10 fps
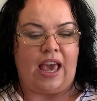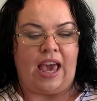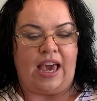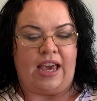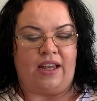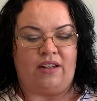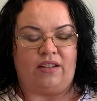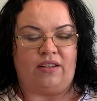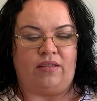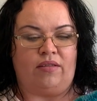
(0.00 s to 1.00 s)

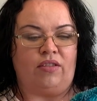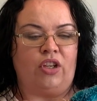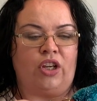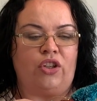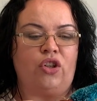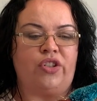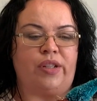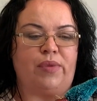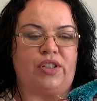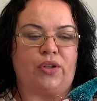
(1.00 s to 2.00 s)
and you can use
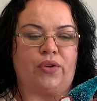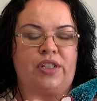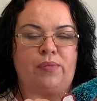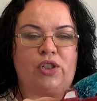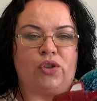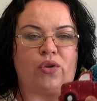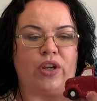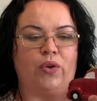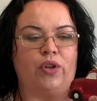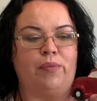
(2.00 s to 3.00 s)
them as a Christmas
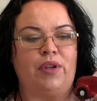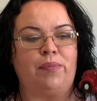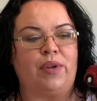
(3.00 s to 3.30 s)
tree ornament,